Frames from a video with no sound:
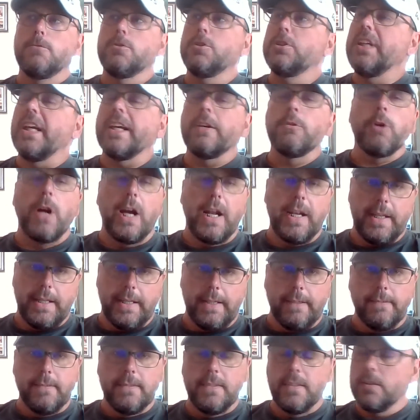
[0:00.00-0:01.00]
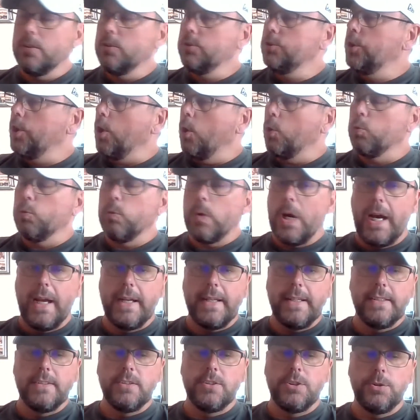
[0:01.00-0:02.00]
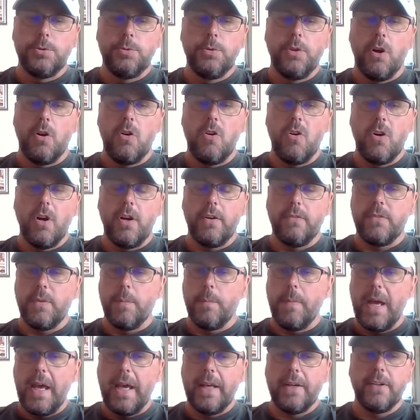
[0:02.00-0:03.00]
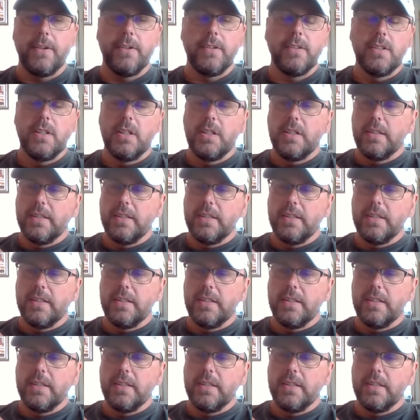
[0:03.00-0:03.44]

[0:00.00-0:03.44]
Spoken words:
dig right in. Go right into the heart of the matter,